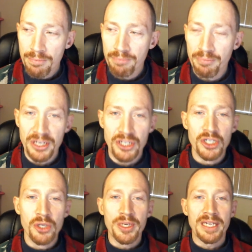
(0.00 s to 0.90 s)
but
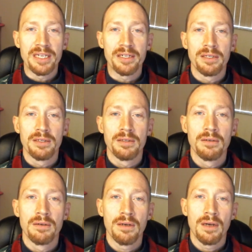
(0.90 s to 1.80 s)
doing it
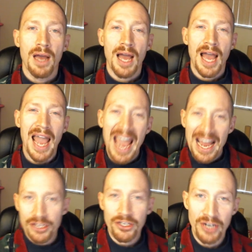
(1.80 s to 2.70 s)

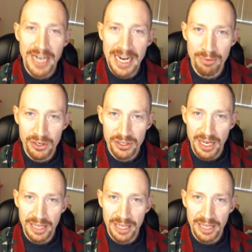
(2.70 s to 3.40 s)
at your neighbors,